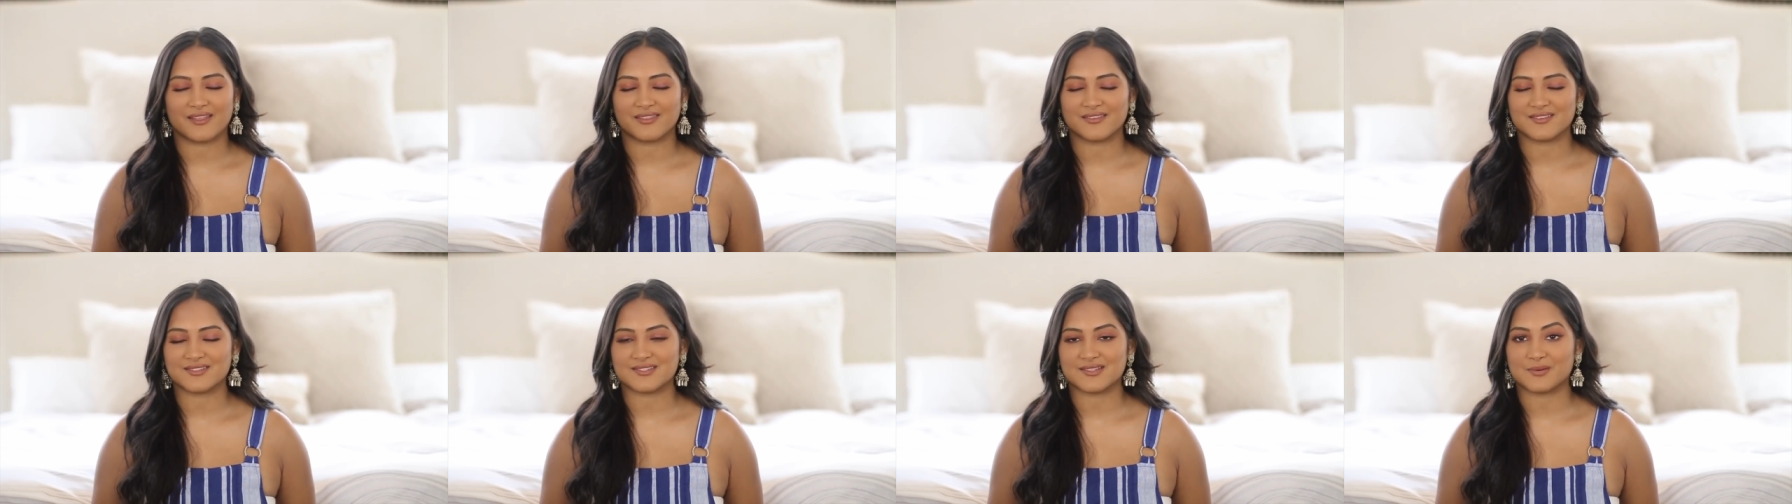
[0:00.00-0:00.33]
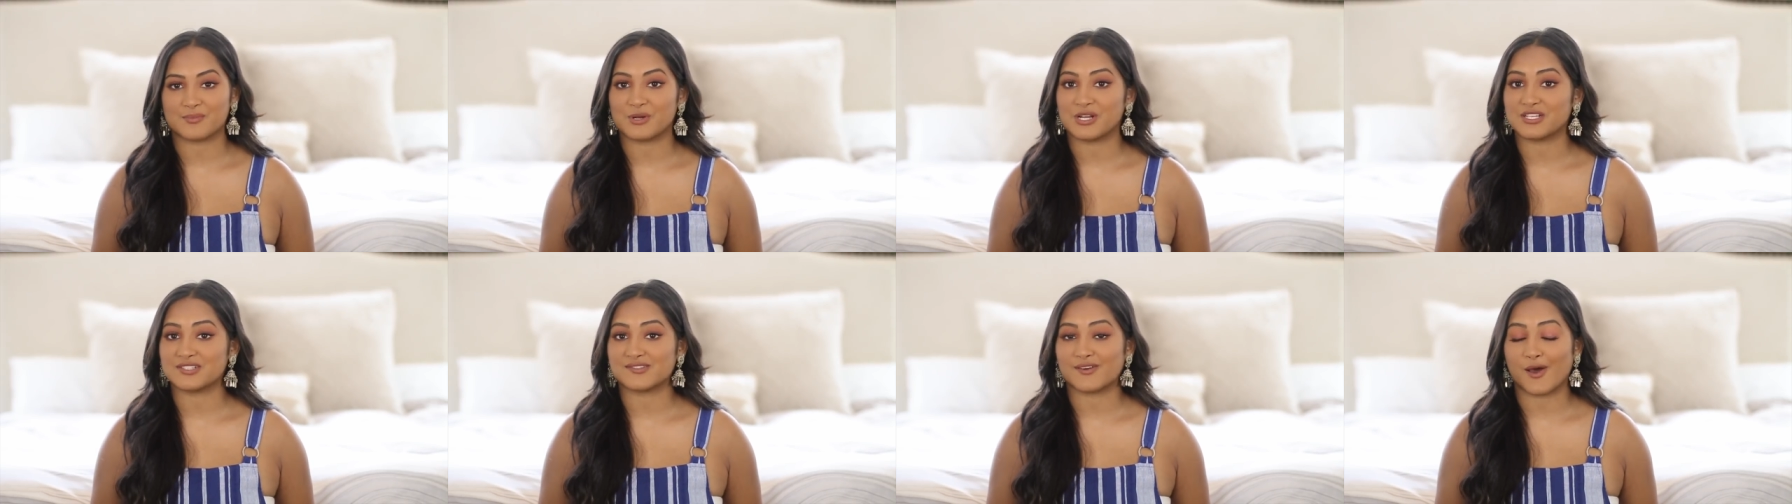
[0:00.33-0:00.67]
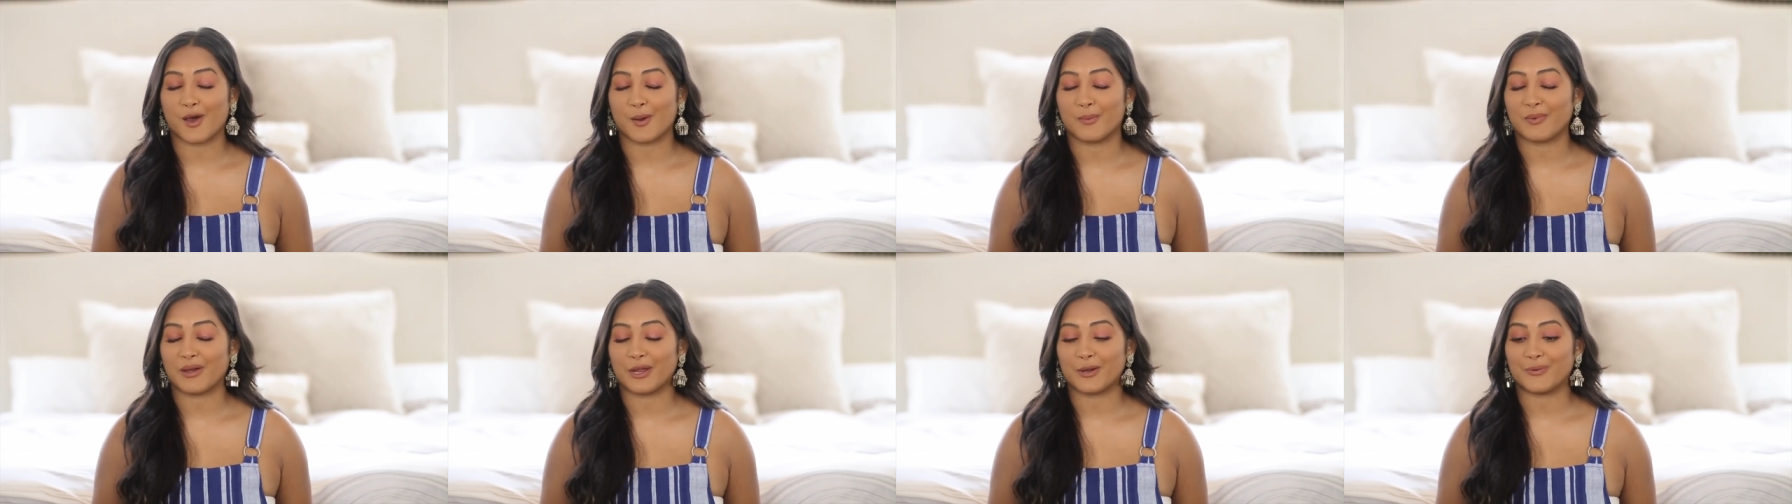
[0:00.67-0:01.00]
and the summer has
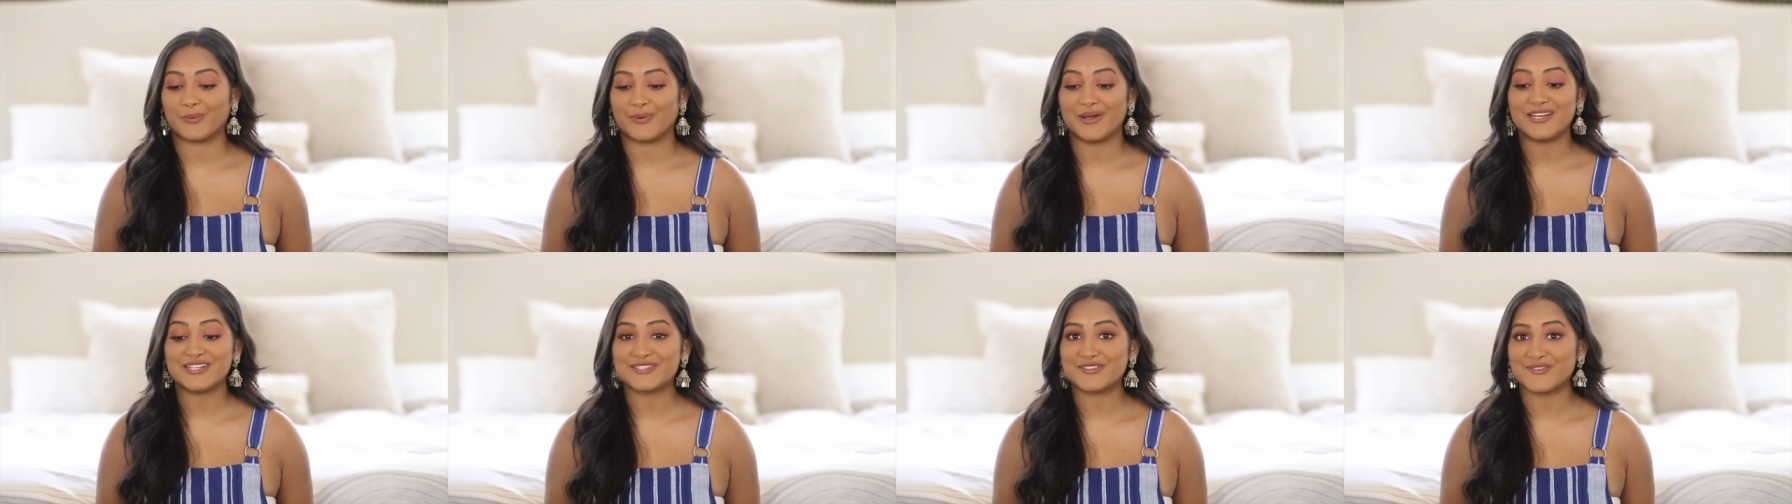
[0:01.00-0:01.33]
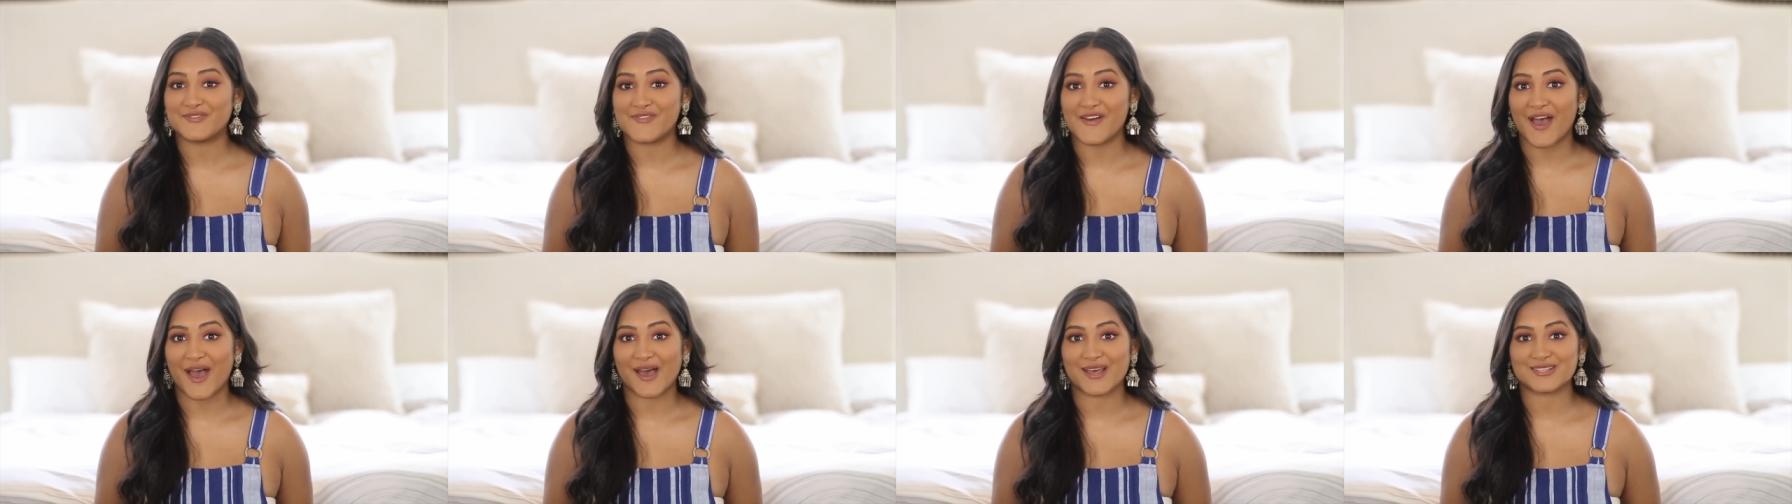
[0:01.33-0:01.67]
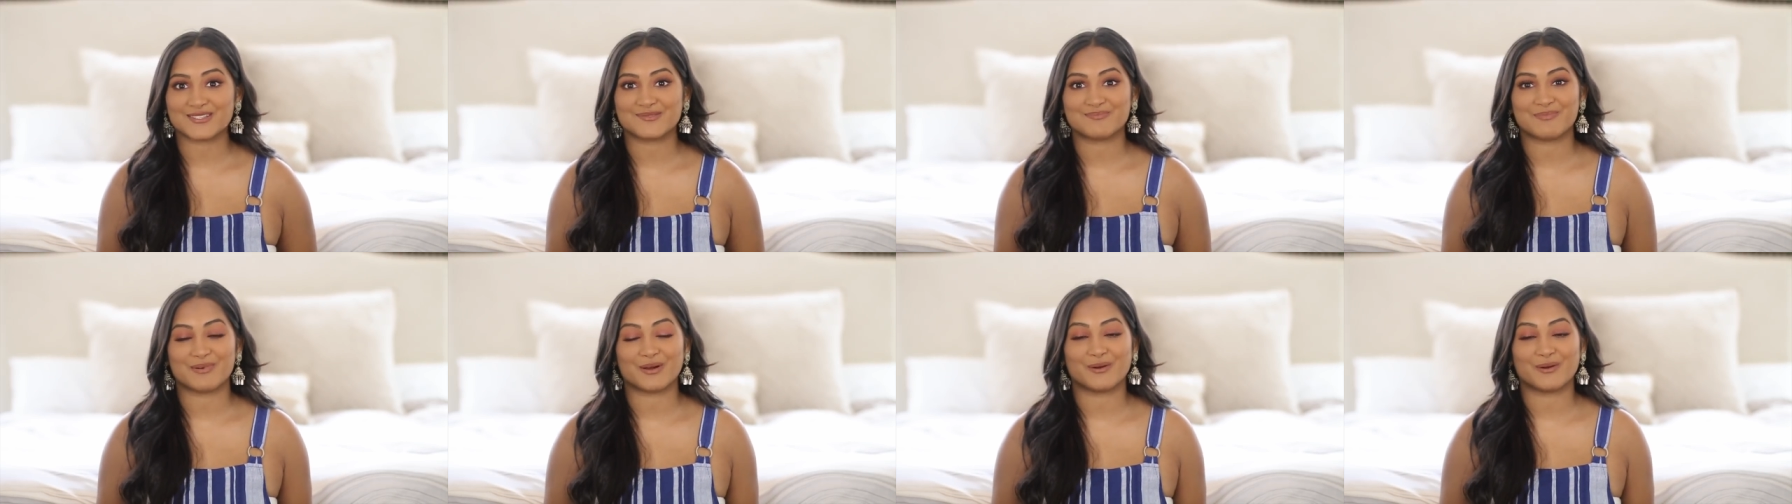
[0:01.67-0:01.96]
gone by way too fast,